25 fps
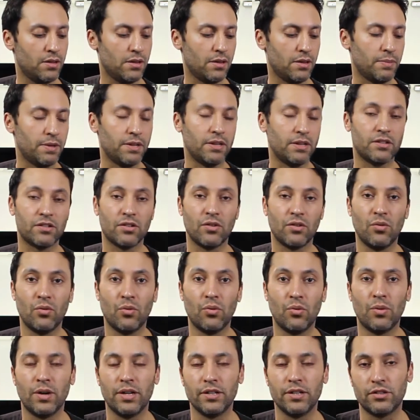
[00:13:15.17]
I mean, it's
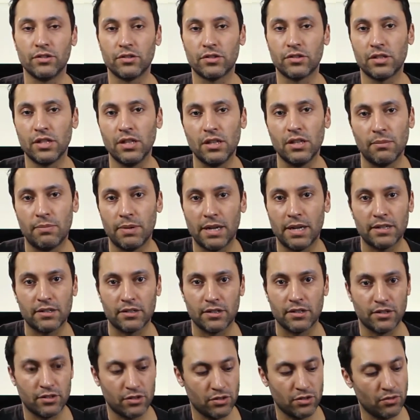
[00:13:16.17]
always, you'll see the
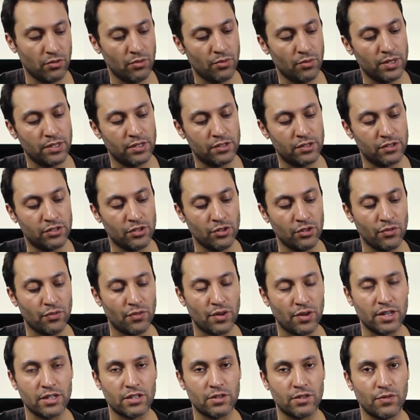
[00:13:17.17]
pattern, it's always 2
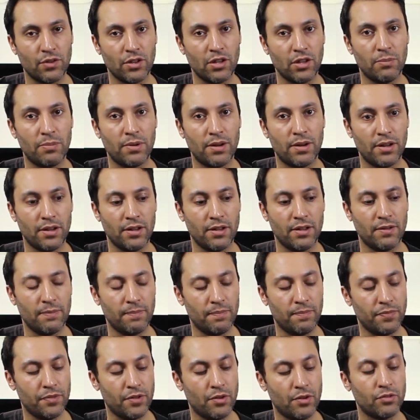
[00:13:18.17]
frets followed by,
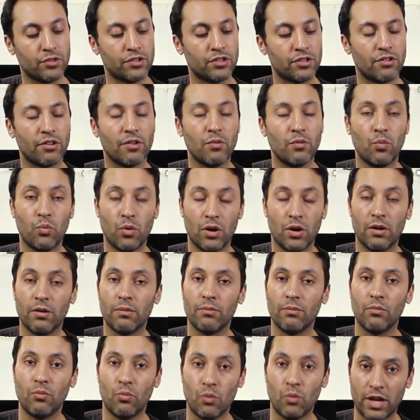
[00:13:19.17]
or sorry,
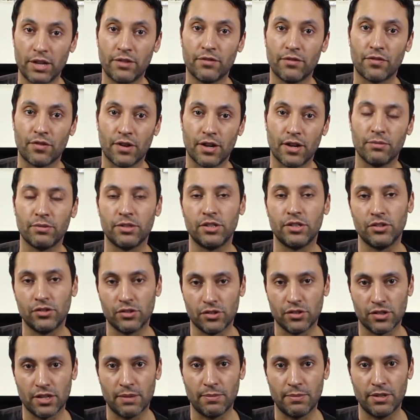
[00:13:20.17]
1 fret, which is
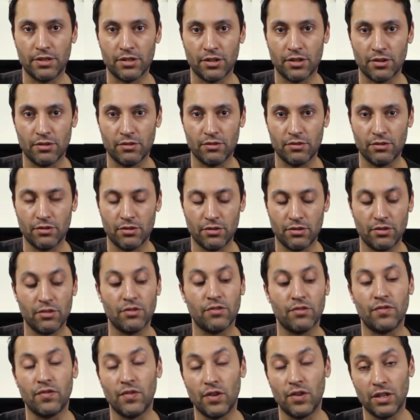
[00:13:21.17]
your semitone,
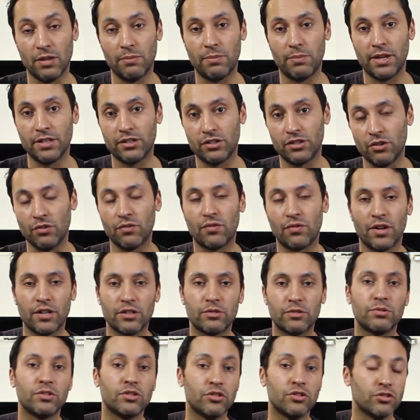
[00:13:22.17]
followed by 2
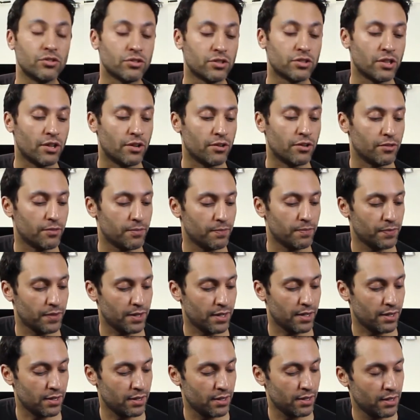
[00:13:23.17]
frets, which is your tone,
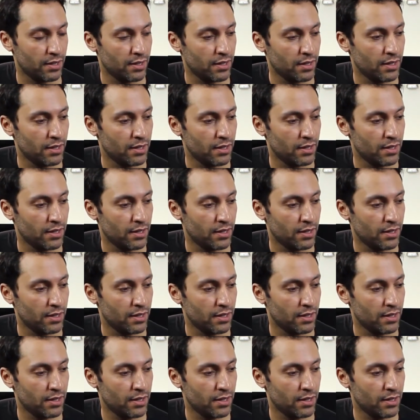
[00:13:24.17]
okay?